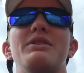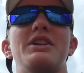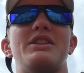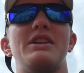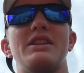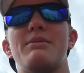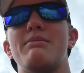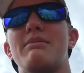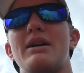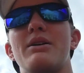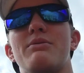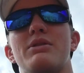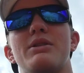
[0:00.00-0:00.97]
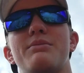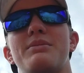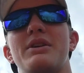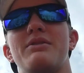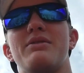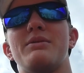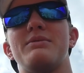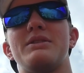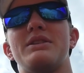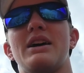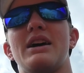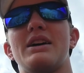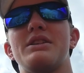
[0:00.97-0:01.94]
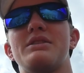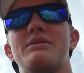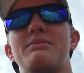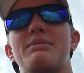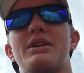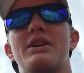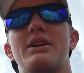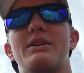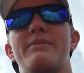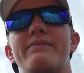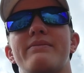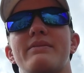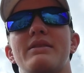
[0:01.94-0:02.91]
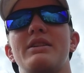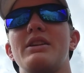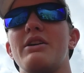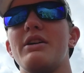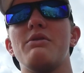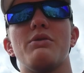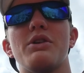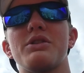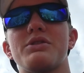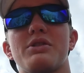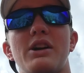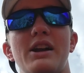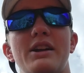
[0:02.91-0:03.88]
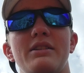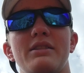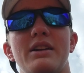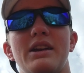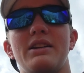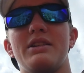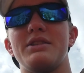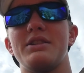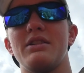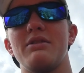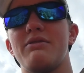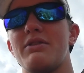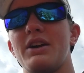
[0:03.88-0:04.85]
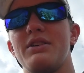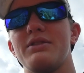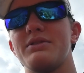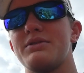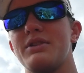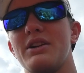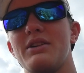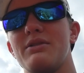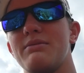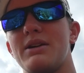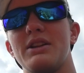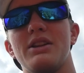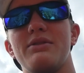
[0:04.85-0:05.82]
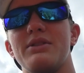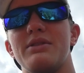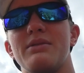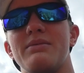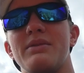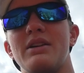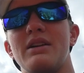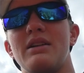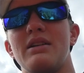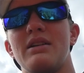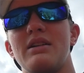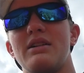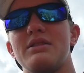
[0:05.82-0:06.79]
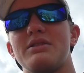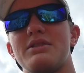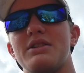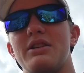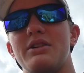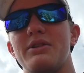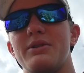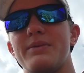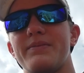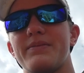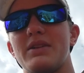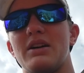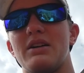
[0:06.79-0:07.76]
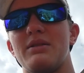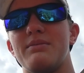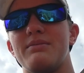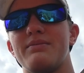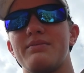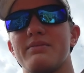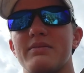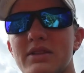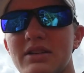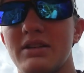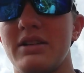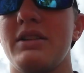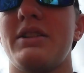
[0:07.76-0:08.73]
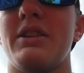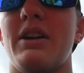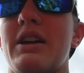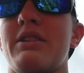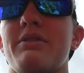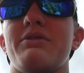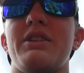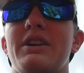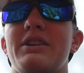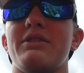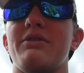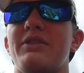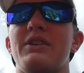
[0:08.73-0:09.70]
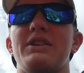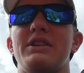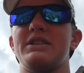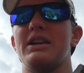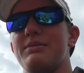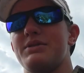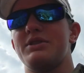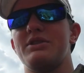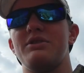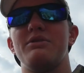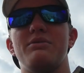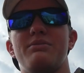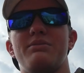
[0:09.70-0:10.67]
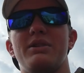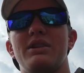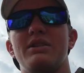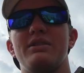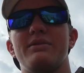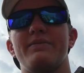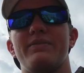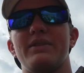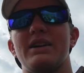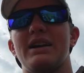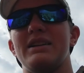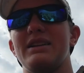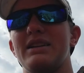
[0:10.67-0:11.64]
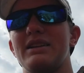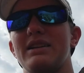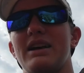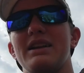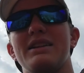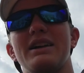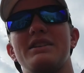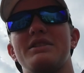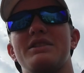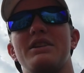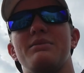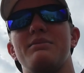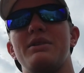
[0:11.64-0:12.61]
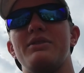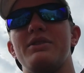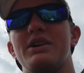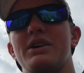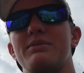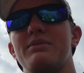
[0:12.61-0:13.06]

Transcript: think they might want to beef up this hatch. But you know, it works great, and until it fails, you know, I love it. So you know, I don't think it'll fail anytime soon, but I'd like to see them beef it up.